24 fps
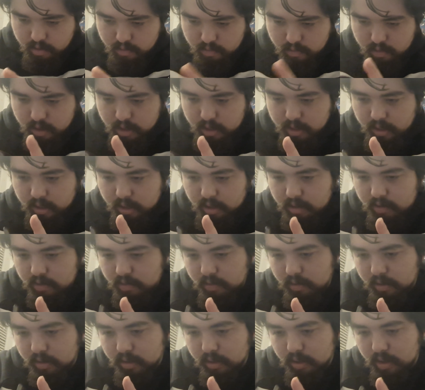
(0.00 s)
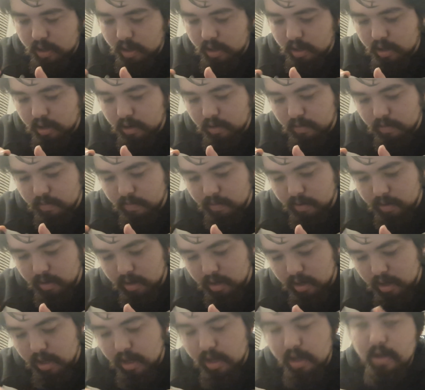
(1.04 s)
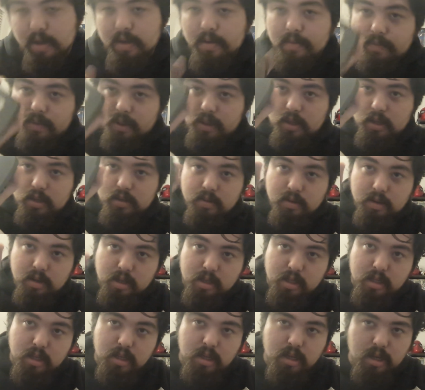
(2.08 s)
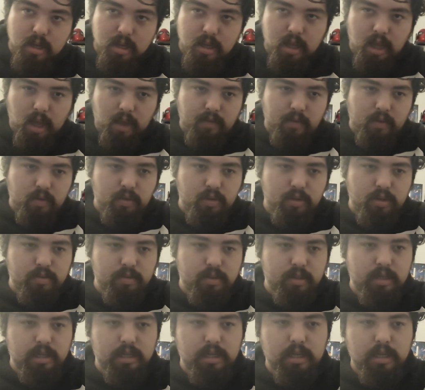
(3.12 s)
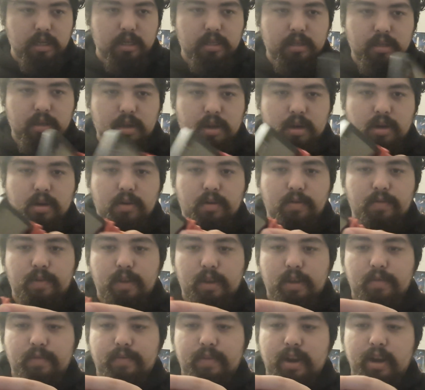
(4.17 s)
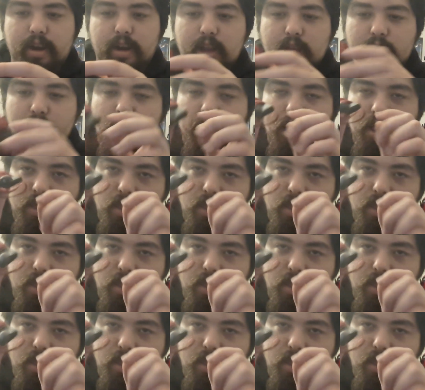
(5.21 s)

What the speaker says: Or does it? Or does it not? I don't remember. But this one doesn't have a hold switch, I guess. I don't know if I can find it.